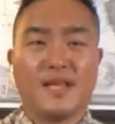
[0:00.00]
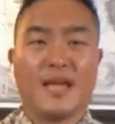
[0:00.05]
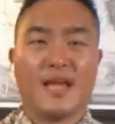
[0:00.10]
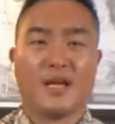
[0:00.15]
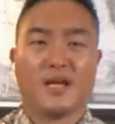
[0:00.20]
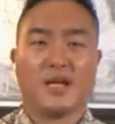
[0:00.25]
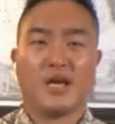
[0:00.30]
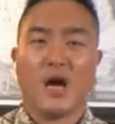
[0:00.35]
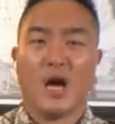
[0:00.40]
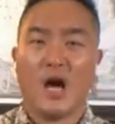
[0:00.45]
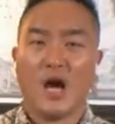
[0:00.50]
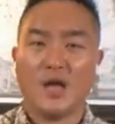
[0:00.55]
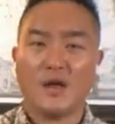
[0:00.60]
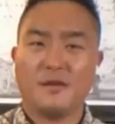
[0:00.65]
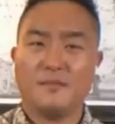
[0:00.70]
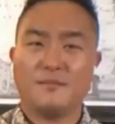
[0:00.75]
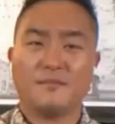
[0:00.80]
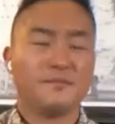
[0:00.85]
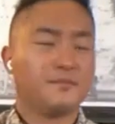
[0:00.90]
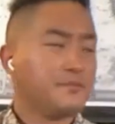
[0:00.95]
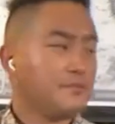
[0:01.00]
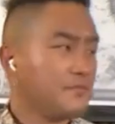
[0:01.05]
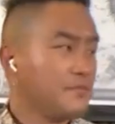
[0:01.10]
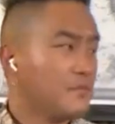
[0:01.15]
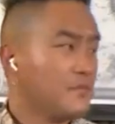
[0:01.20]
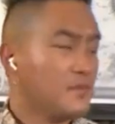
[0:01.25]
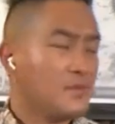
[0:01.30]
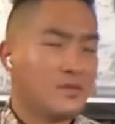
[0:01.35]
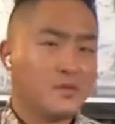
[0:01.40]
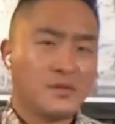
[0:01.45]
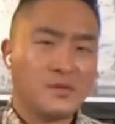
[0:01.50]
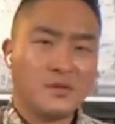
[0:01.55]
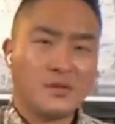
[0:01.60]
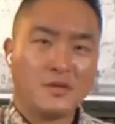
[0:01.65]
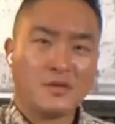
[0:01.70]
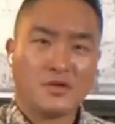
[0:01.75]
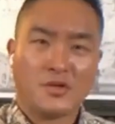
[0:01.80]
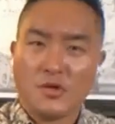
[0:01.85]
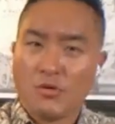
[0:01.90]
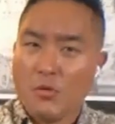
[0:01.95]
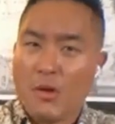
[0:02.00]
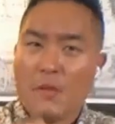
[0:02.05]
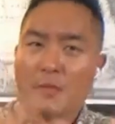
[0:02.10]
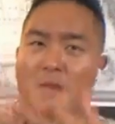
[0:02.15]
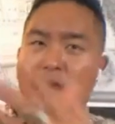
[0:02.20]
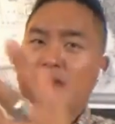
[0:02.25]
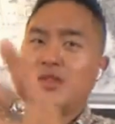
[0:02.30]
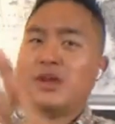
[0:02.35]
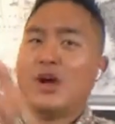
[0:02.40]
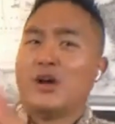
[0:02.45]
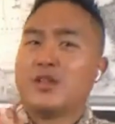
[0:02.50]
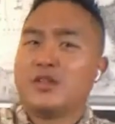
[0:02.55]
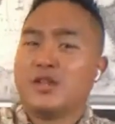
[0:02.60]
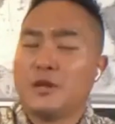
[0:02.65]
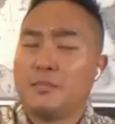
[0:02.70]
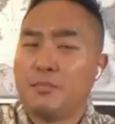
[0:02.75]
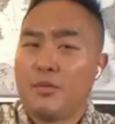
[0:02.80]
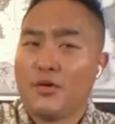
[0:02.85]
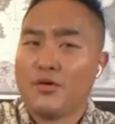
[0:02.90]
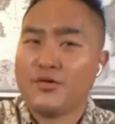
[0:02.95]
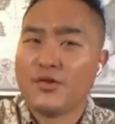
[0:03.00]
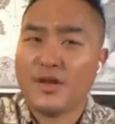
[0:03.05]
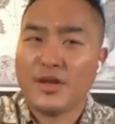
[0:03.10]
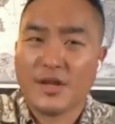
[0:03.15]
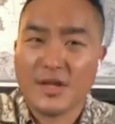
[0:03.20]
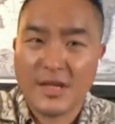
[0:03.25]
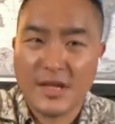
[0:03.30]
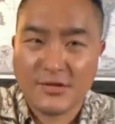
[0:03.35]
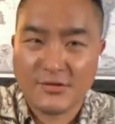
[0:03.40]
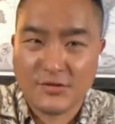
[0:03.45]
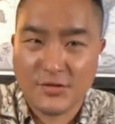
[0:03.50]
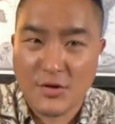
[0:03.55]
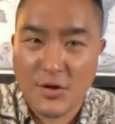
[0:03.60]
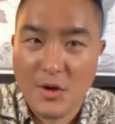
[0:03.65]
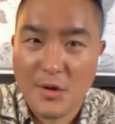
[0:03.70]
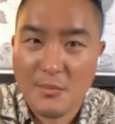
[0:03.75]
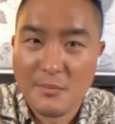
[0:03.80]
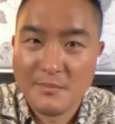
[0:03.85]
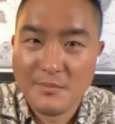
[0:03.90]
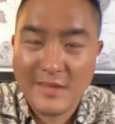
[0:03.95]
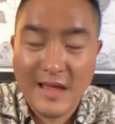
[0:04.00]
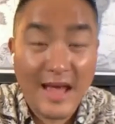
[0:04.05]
like, God, do you want me to talk to the person? Yes or no?